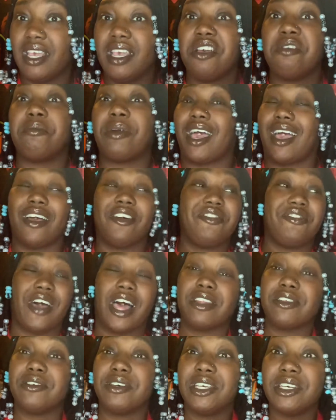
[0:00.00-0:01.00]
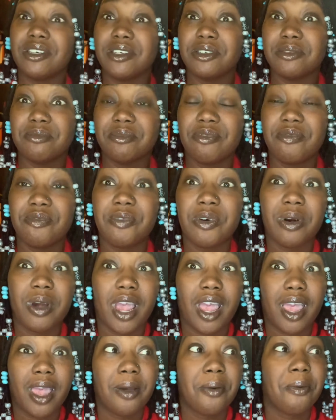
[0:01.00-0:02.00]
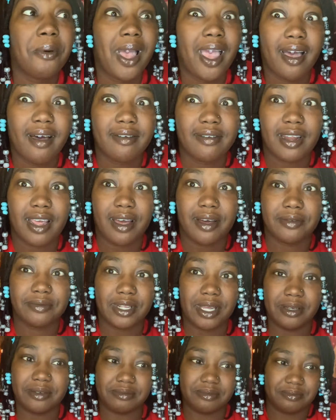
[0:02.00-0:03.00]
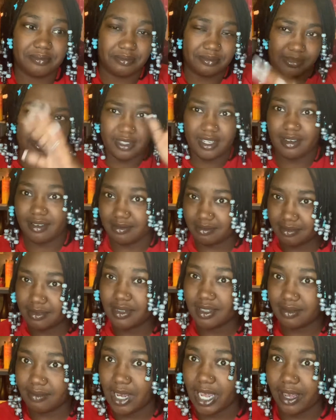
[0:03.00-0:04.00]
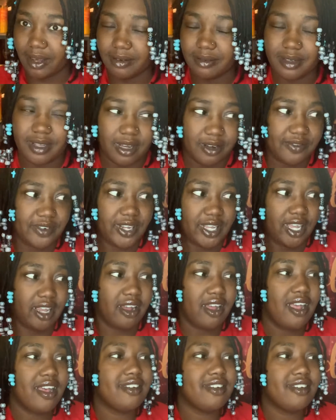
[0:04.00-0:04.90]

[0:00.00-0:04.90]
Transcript: But I followed him for a while now, like, no, wow, over here.